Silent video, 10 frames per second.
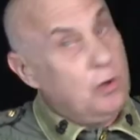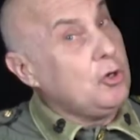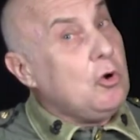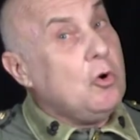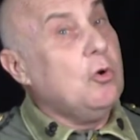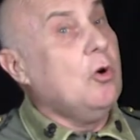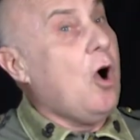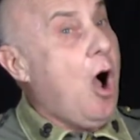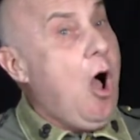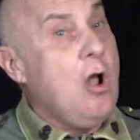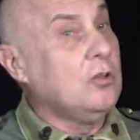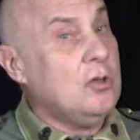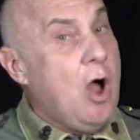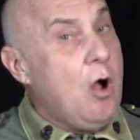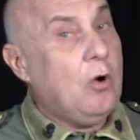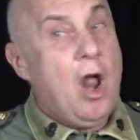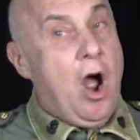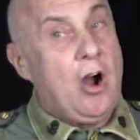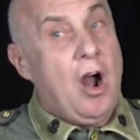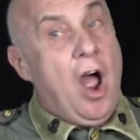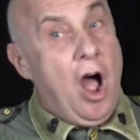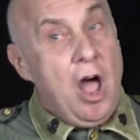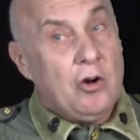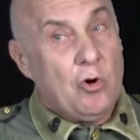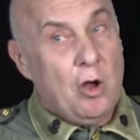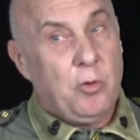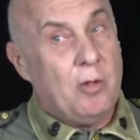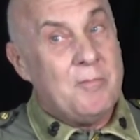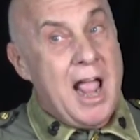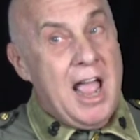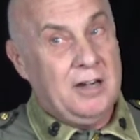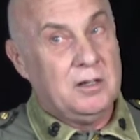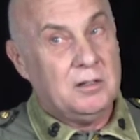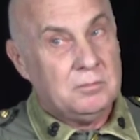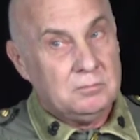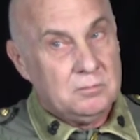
who you all know are honorable men.